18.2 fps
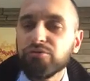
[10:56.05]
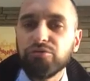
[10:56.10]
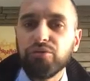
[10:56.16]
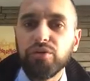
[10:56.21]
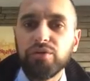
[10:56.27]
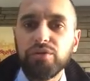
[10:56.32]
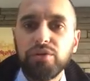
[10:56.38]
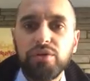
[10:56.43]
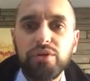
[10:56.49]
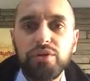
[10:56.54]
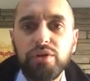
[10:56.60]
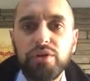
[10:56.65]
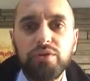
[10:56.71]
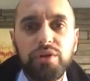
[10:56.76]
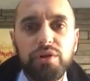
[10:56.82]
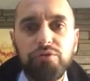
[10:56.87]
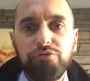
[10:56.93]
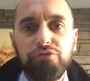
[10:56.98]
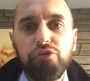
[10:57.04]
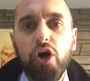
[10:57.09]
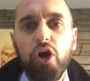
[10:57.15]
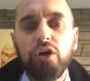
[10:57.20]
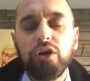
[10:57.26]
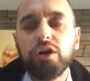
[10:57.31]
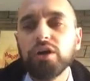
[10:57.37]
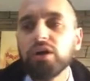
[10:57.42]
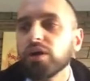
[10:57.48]
a
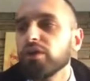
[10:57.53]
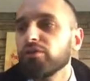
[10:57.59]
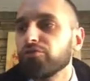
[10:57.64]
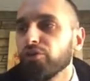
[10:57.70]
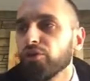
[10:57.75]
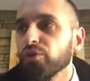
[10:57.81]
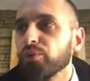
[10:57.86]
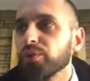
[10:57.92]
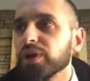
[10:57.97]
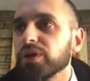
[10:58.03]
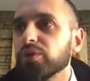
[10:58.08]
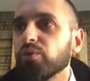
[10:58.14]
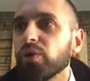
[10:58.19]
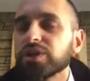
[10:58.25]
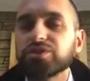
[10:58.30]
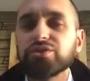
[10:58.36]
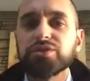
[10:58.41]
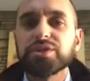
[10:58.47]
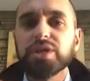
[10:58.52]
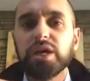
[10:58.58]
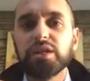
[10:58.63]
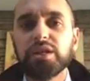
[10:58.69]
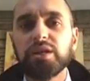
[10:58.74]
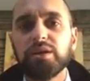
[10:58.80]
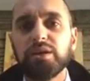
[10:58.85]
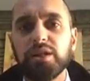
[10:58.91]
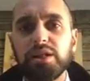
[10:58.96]
flock, following what
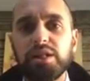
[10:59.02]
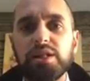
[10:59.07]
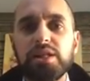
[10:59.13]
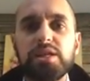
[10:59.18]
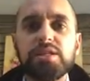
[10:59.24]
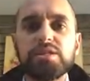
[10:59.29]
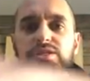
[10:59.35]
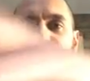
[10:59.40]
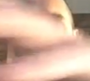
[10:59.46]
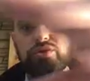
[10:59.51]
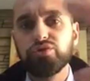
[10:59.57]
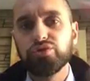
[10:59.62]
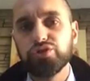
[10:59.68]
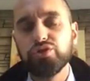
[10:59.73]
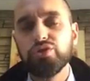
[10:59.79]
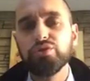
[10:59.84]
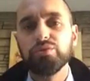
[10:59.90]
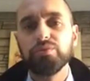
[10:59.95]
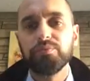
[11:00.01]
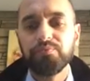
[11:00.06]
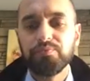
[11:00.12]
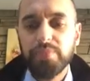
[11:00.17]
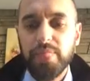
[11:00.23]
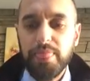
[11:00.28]
society leads you to.